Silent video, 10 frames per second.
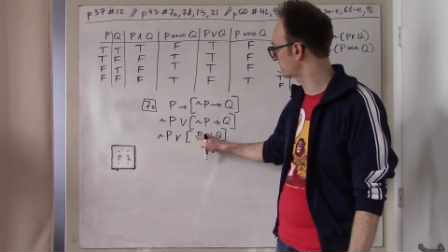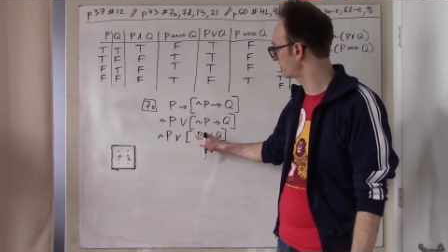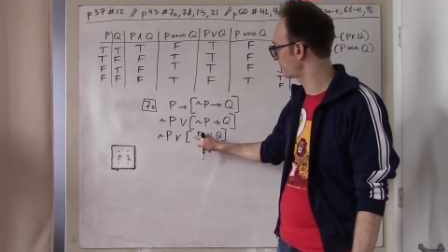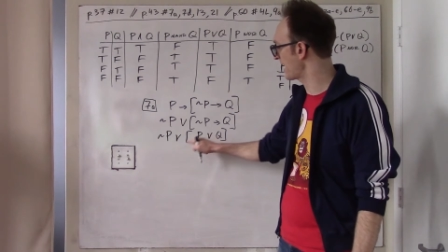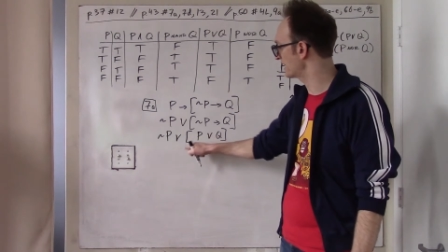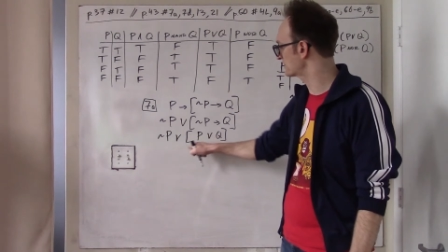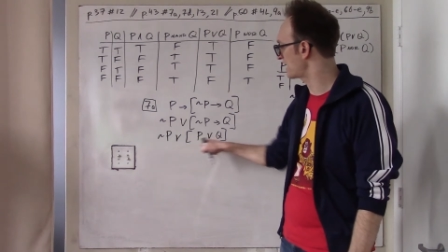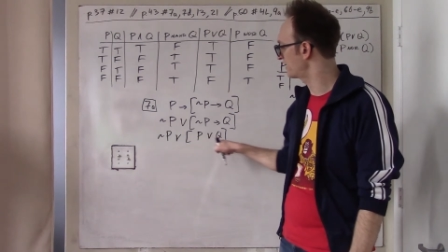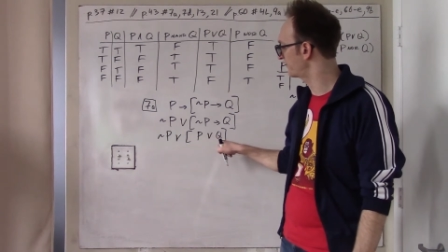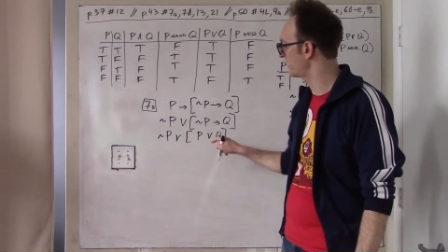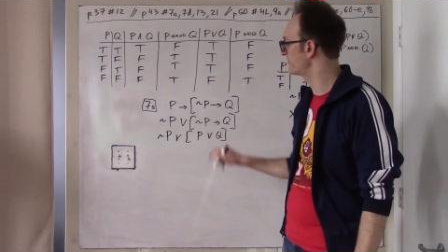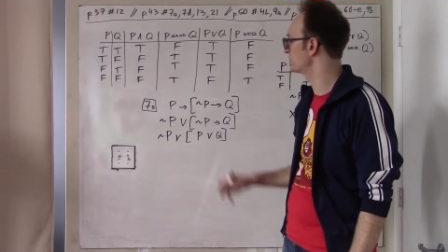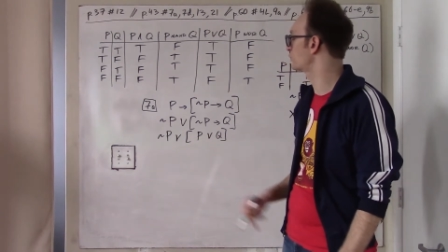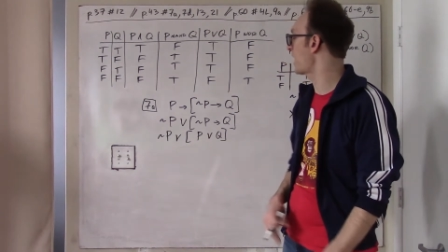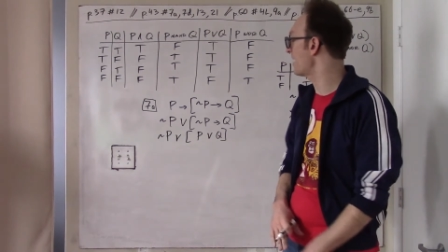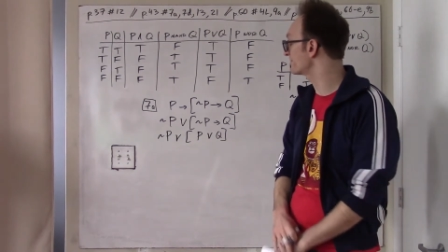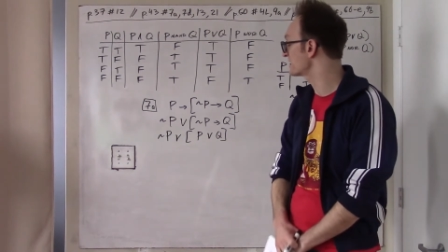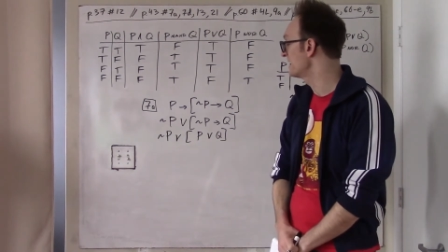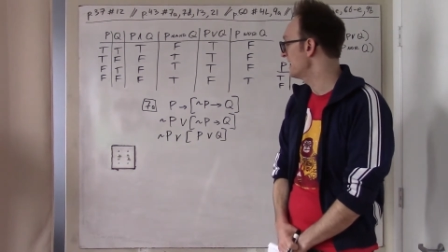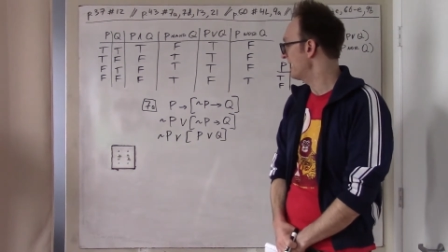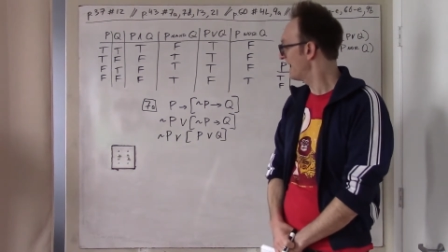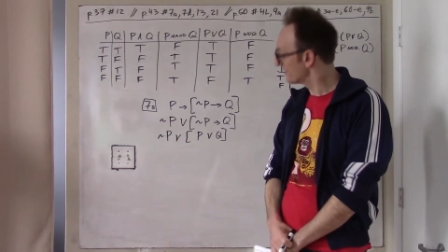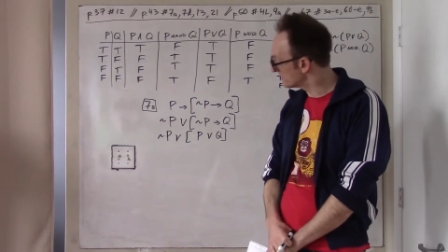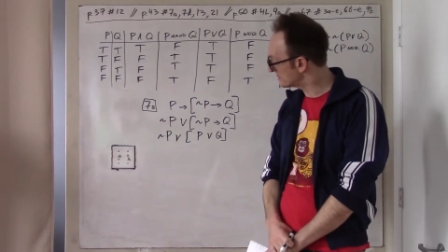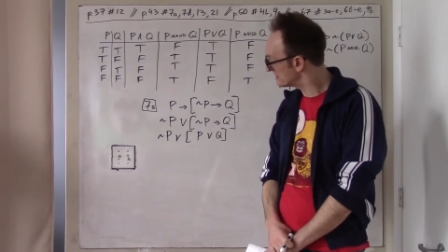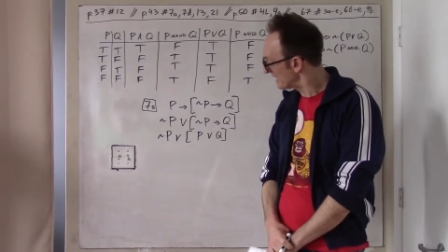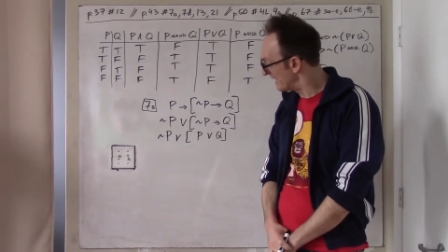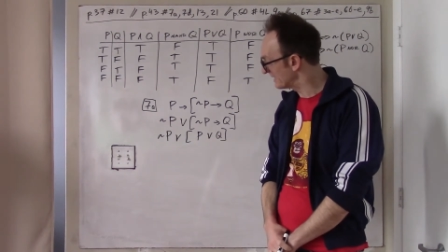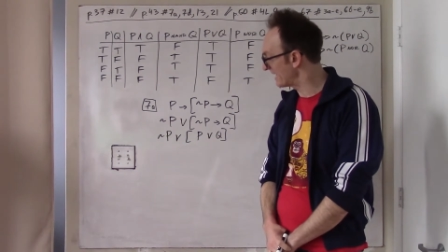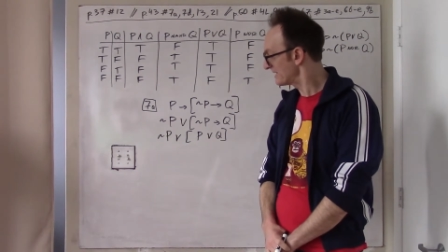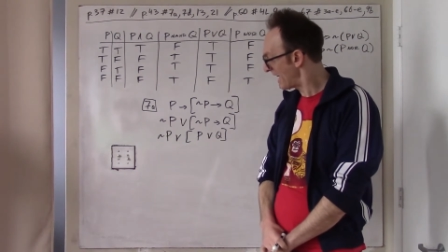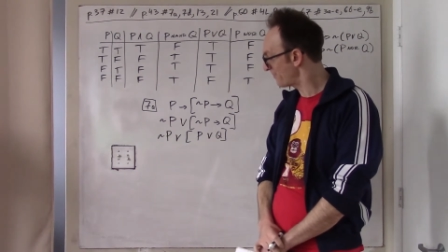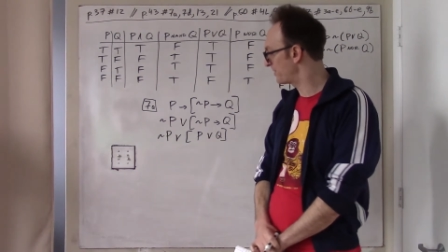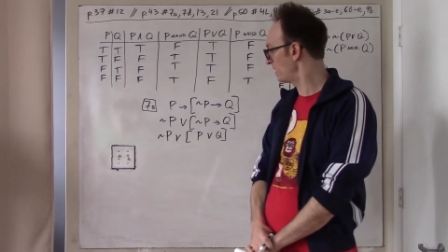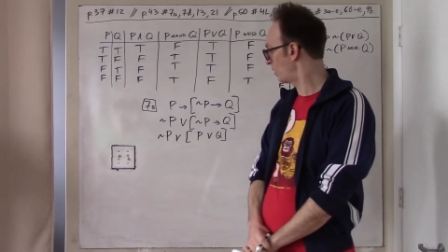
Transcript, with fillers: the brackets kind of can be dropped. And this is saying that not P